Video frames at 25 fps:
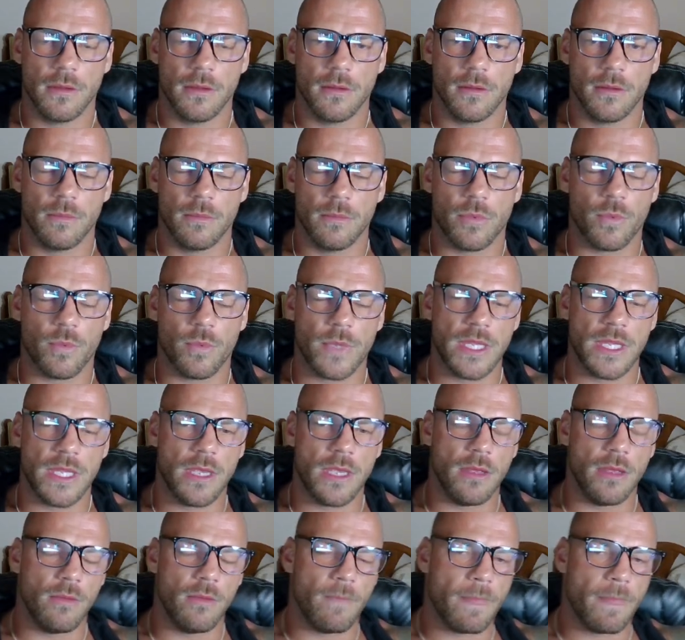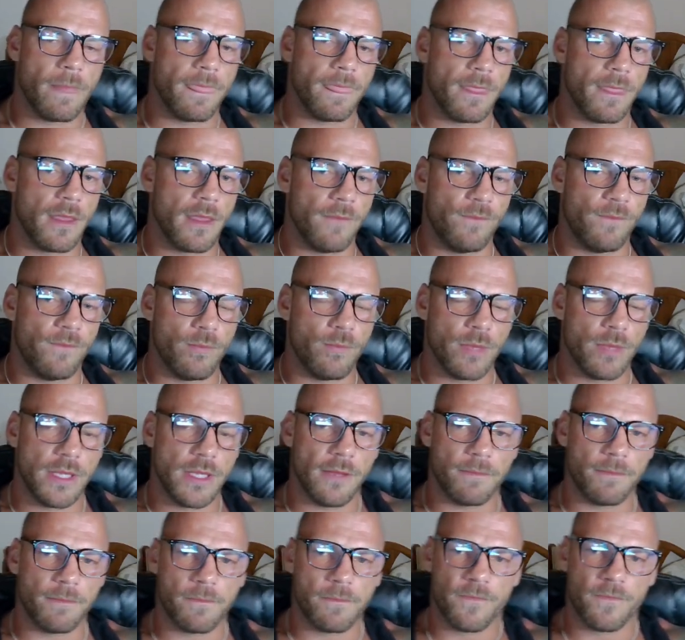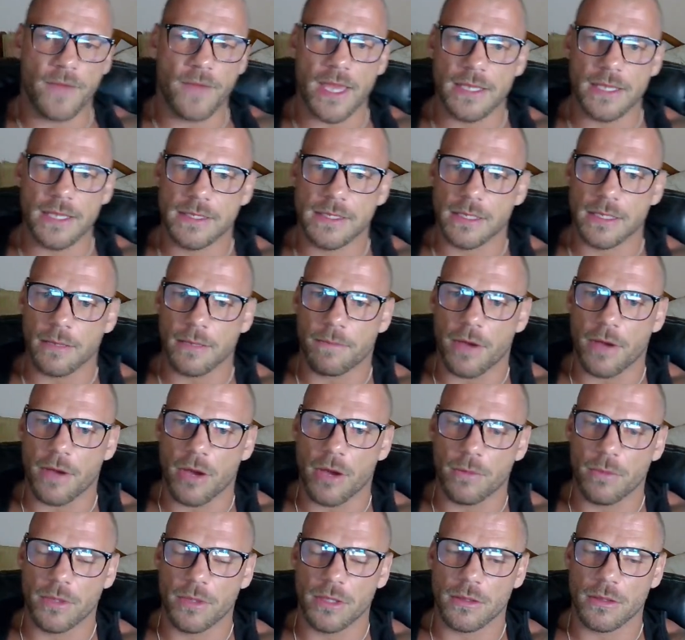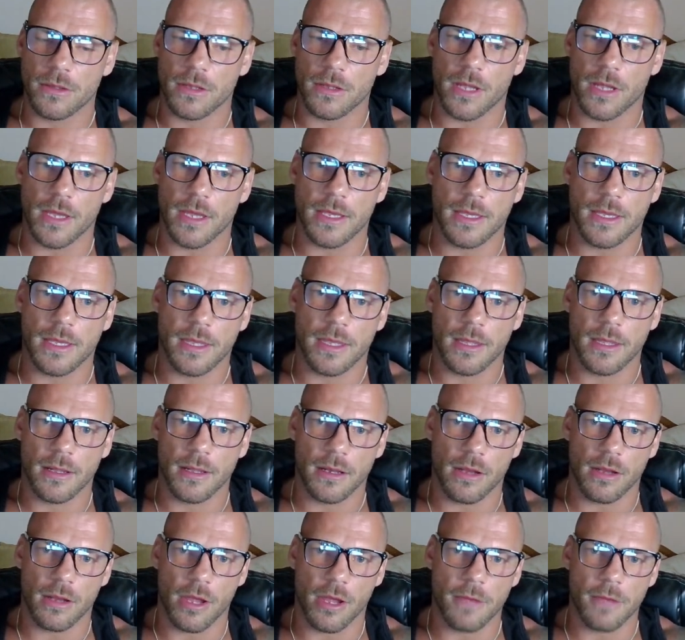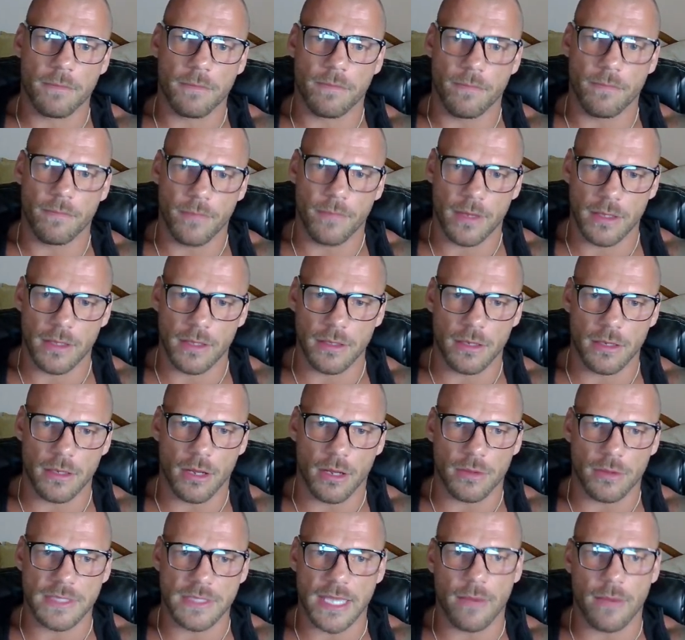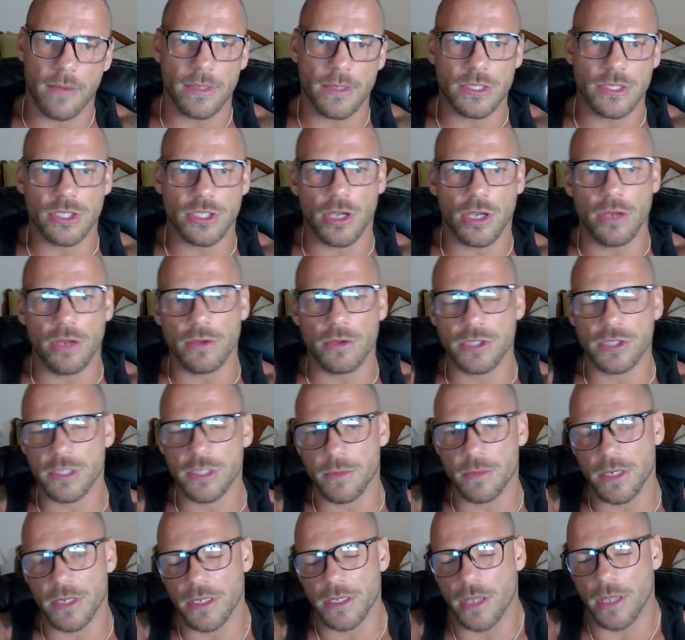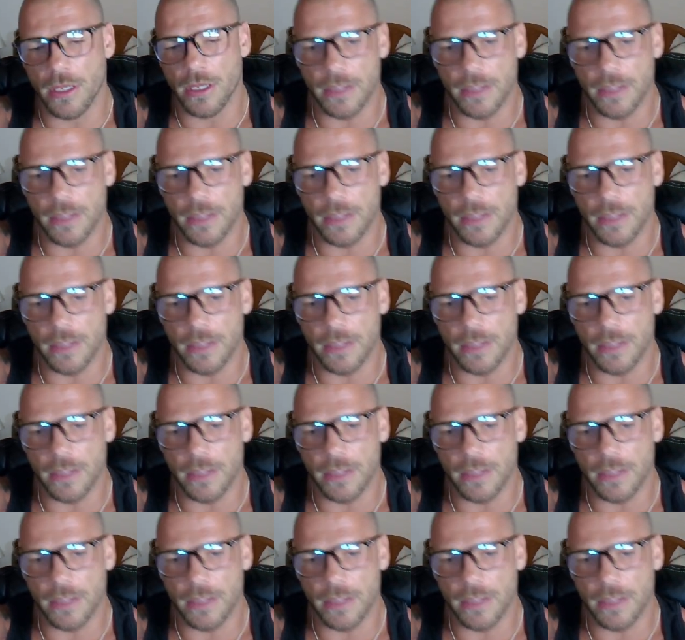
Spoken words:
But when you face an opponent like Tawanchai or someone like